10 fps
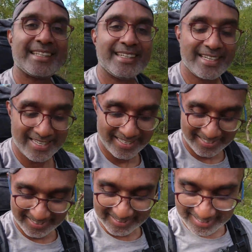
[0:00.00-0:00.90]

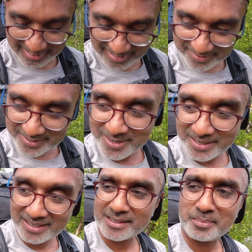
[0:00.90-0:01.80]
it's a little tough
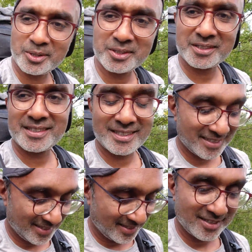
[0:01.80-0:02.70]
going, and the poles
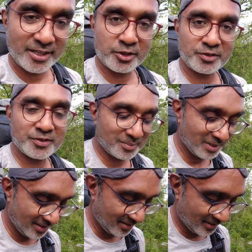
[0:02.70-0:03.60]
are useful,
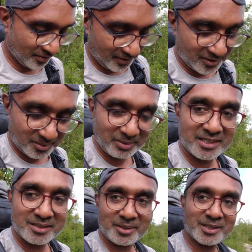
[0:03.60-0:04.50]
but it's difficult to
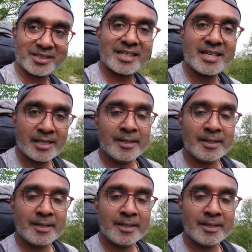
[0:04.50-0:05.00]
place the poles.